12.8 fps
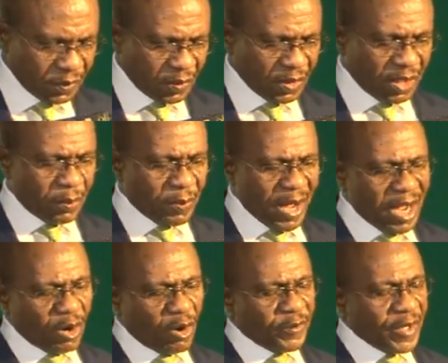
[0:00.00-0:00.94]
The Bank
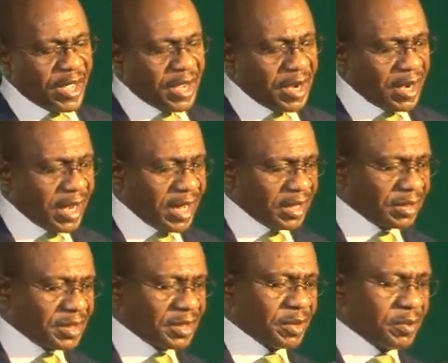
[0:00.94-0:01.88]
of England
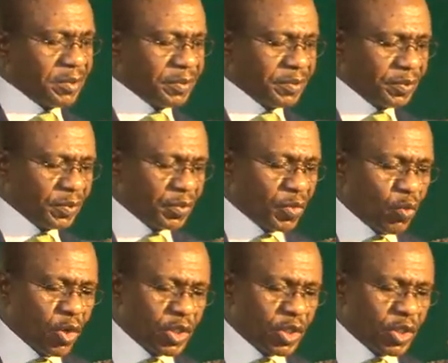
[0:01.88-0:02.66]
was